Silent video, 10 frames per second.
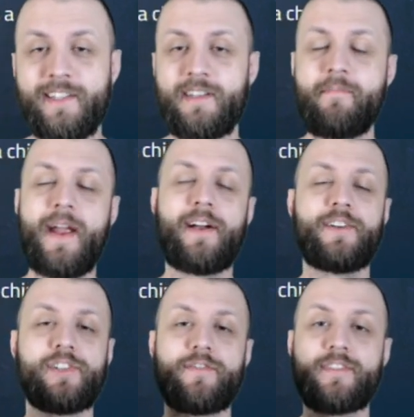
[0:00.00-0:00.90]
it's a
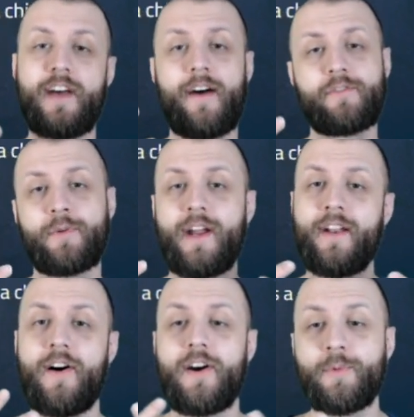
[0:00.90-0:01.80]
marriage of software
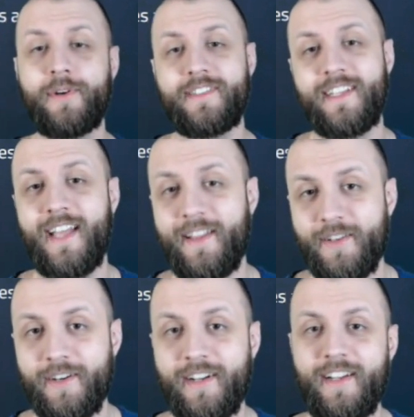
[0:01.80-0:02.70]
and hardware
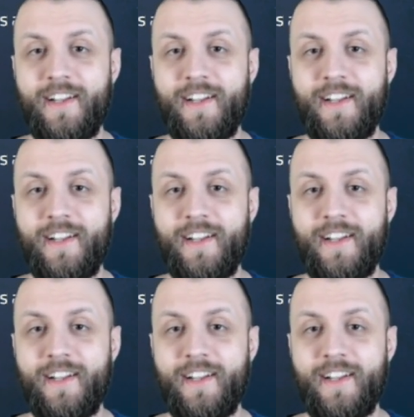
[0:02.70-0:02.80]
together.